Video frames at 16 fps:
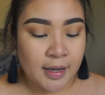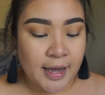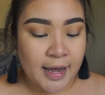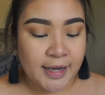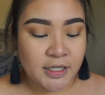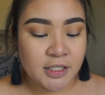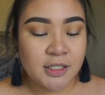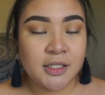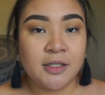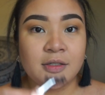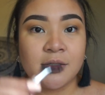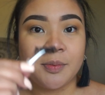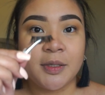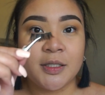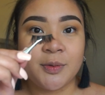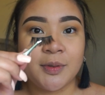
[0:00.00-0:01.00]
I just use
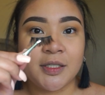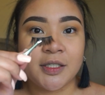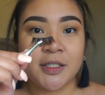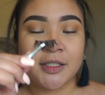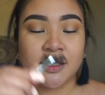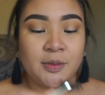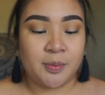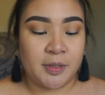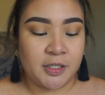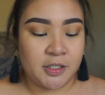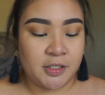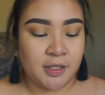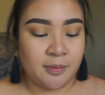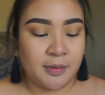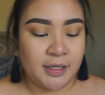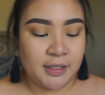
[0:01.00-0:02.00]
my tweezers to pinch
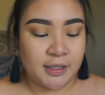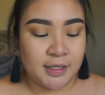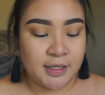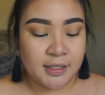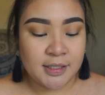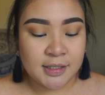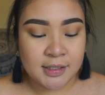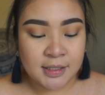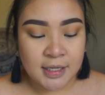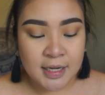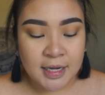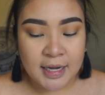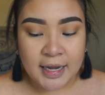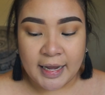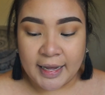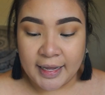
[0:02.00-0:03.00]
them like this.
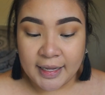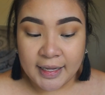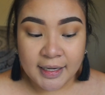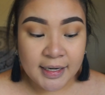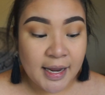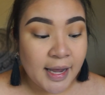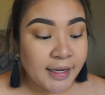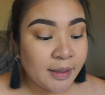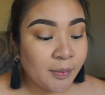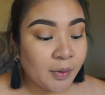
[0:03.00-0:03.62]
And I am